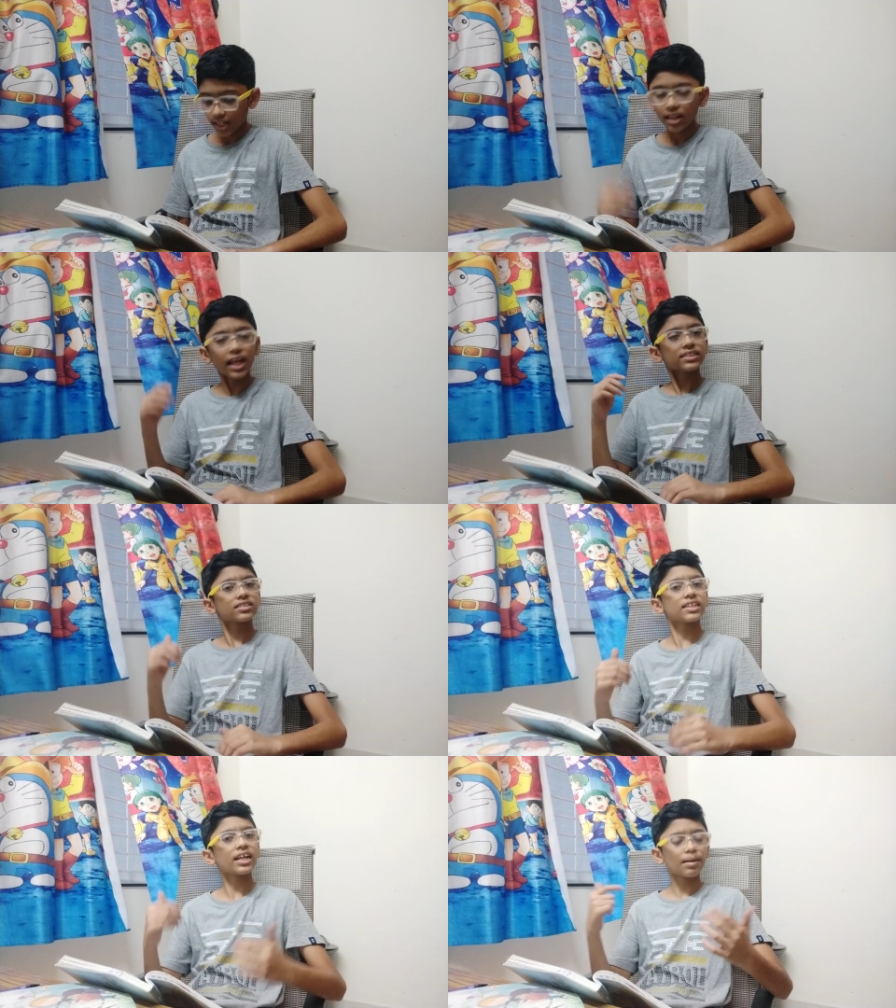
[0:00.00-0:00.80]
let's
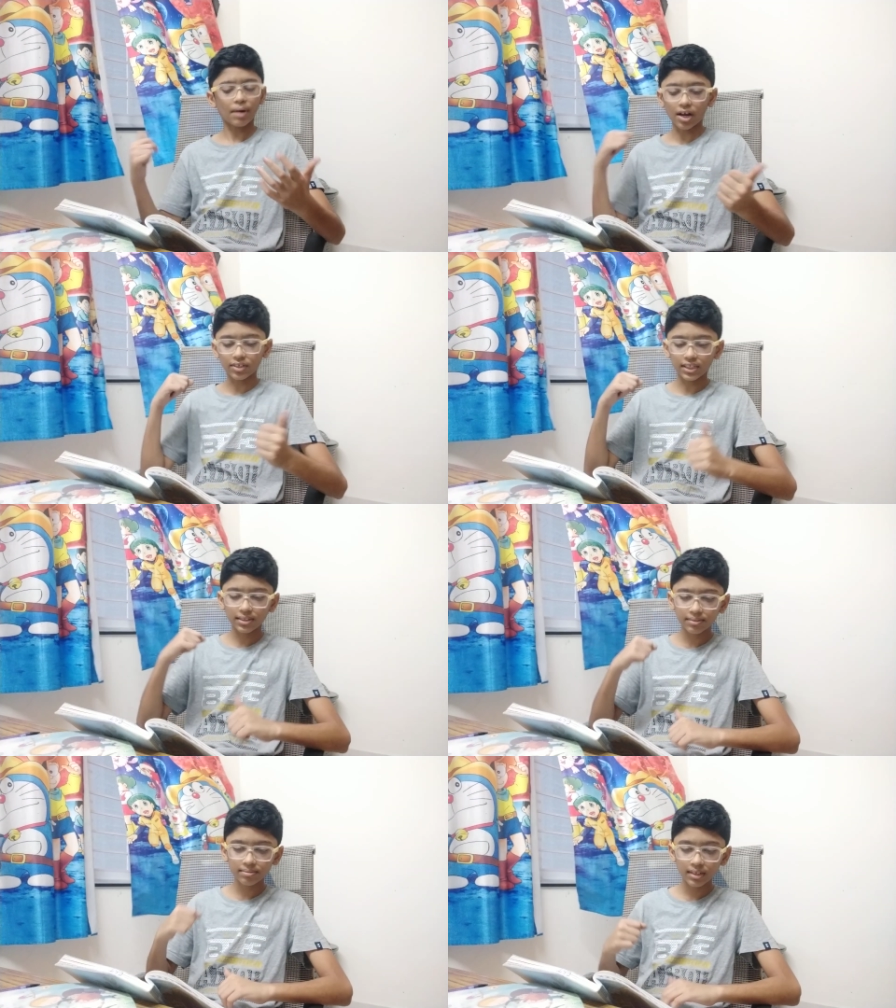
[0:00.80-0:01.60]
think about it.
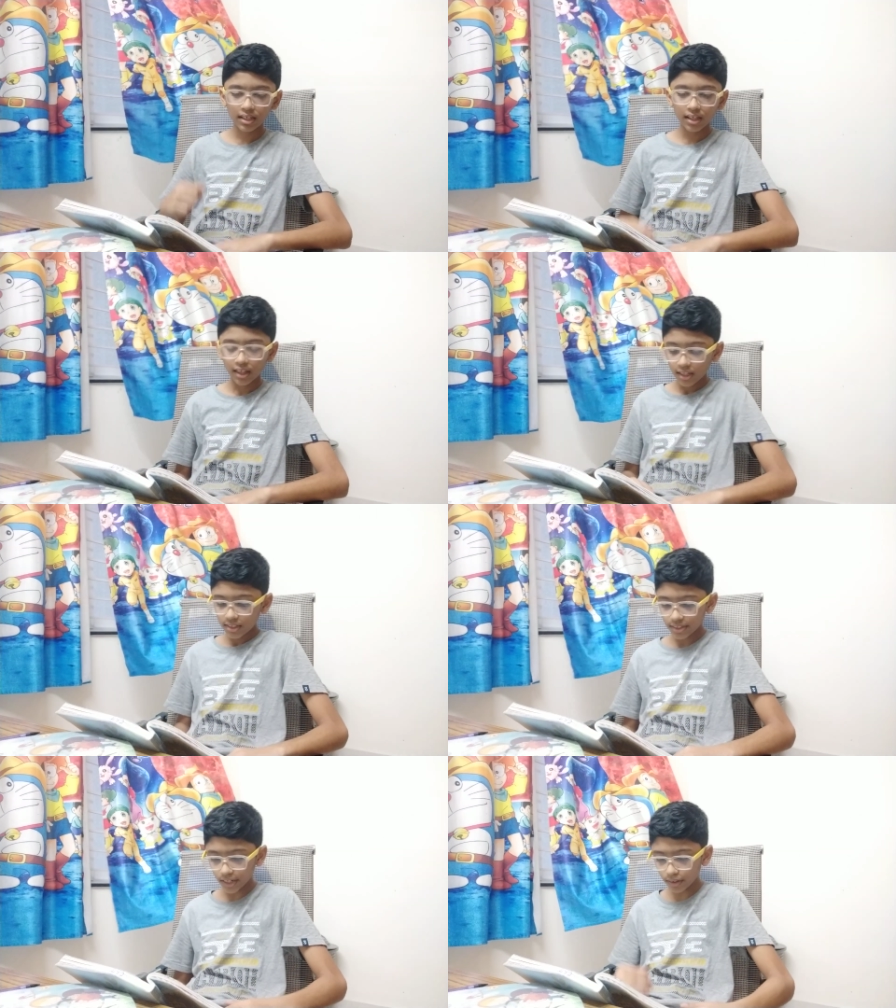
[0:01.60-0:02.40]

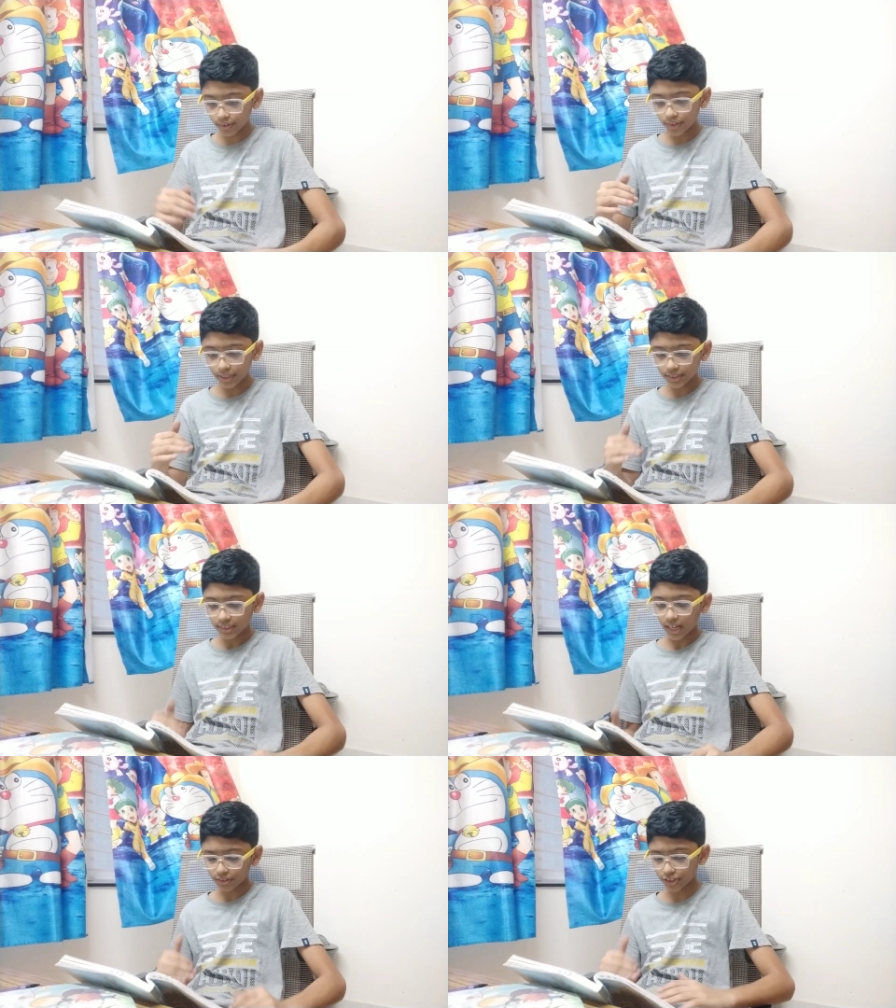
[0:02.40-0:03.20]
There is a
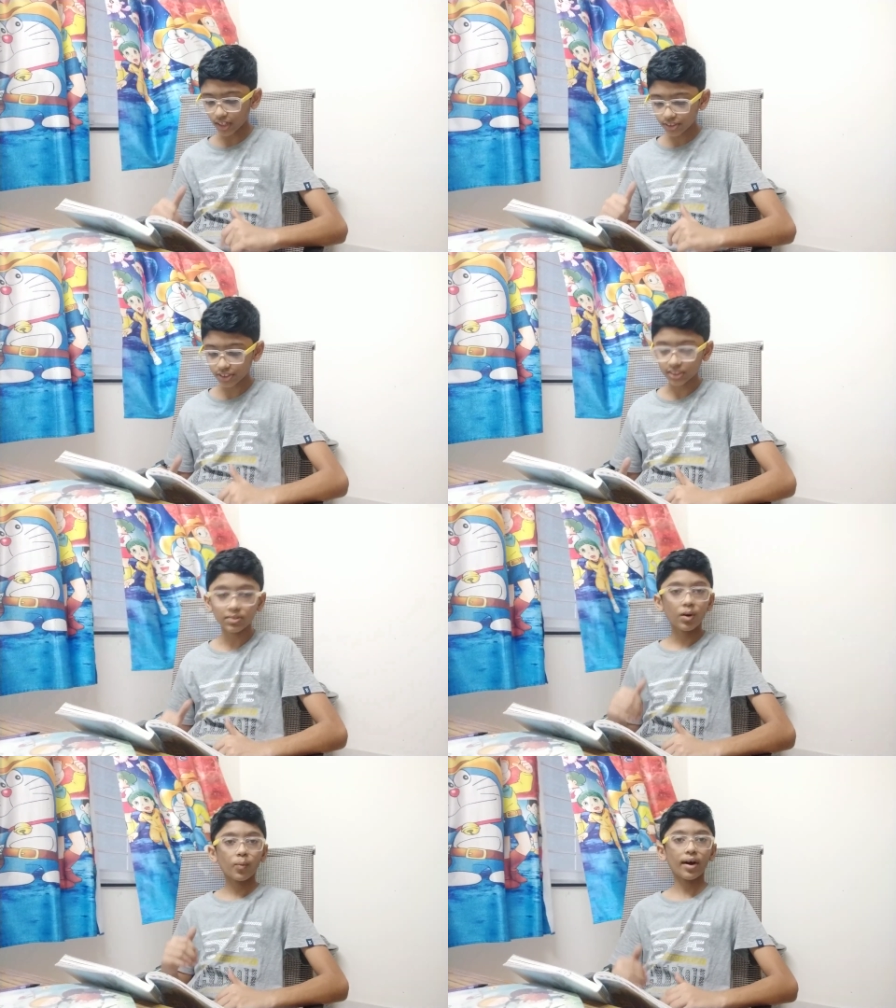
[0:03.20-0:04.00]
section
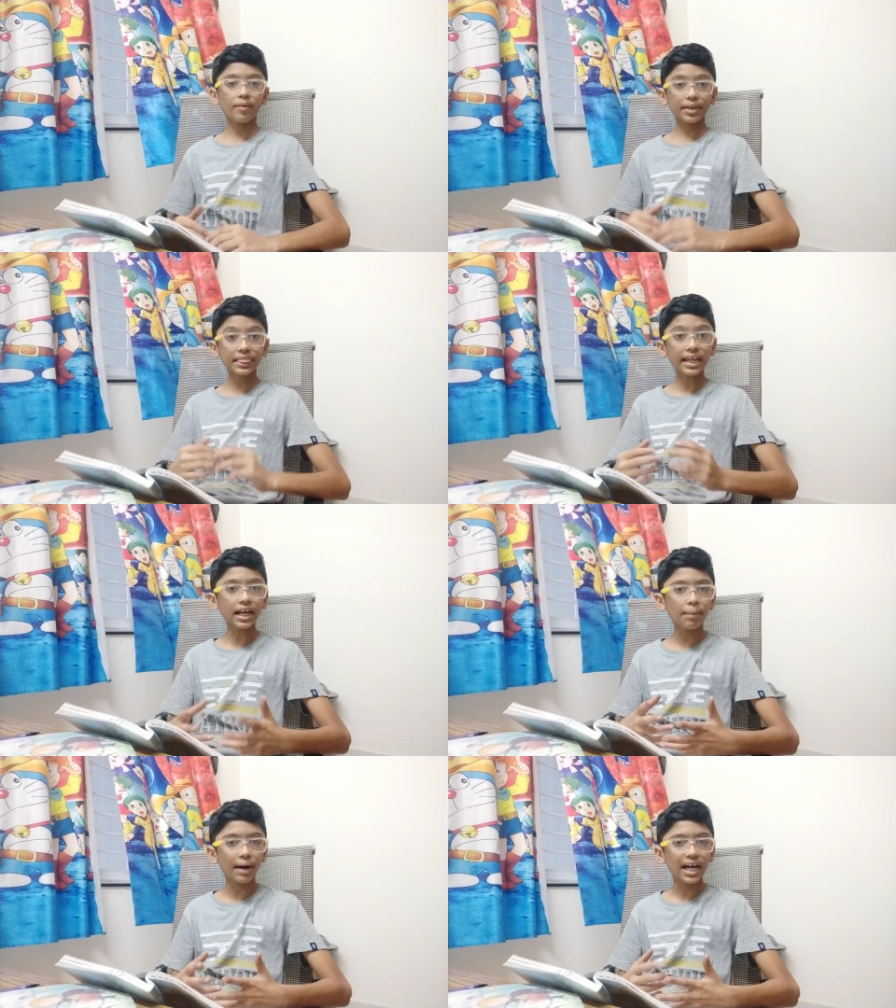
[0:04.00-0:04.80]
where we
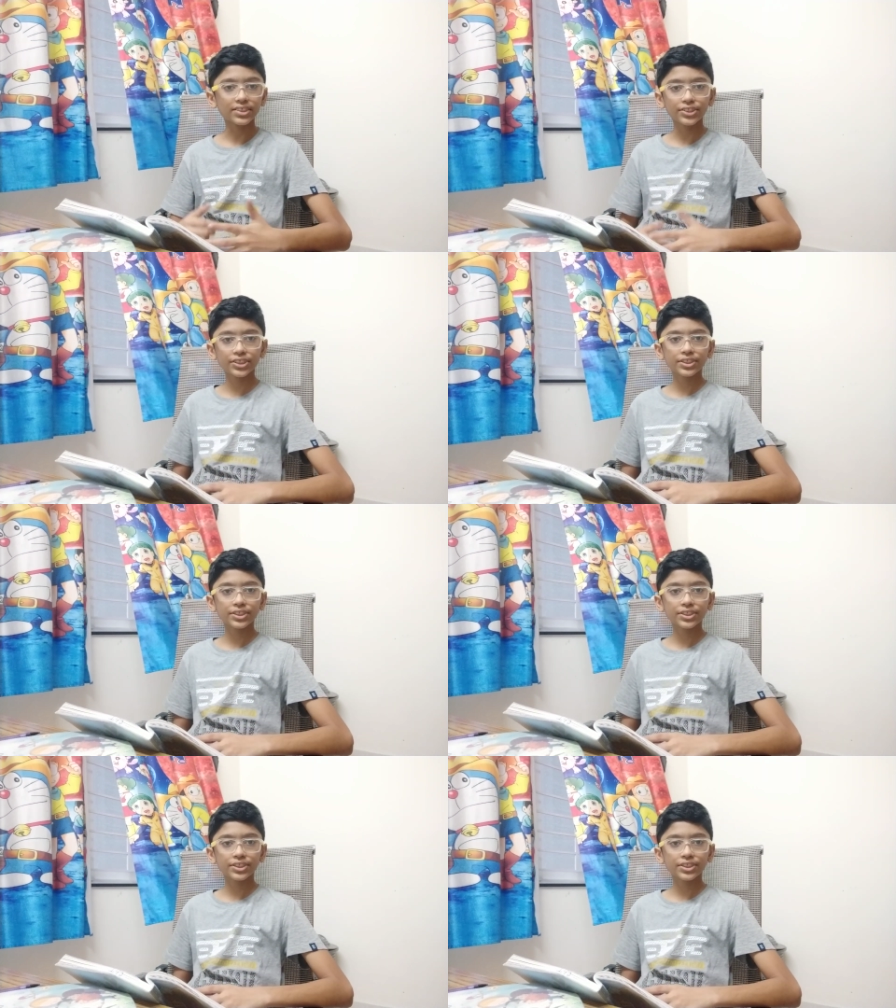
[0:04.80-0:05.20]
think about it.